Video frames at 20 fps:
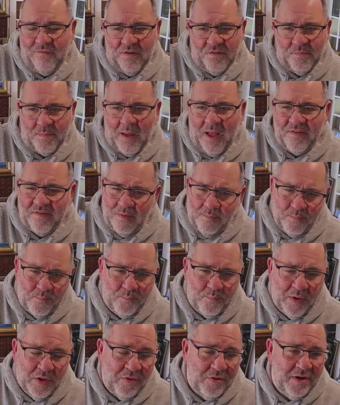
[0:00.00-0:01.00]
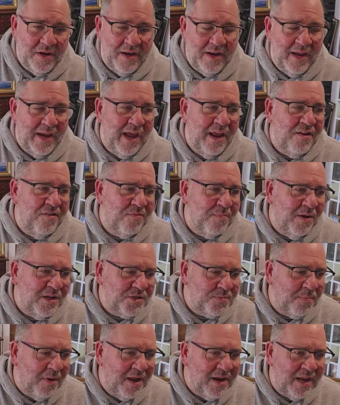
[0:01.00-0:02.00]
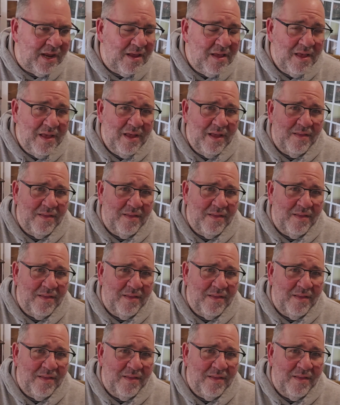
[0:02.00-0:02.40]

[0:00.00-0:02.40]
responsibility to get as much money.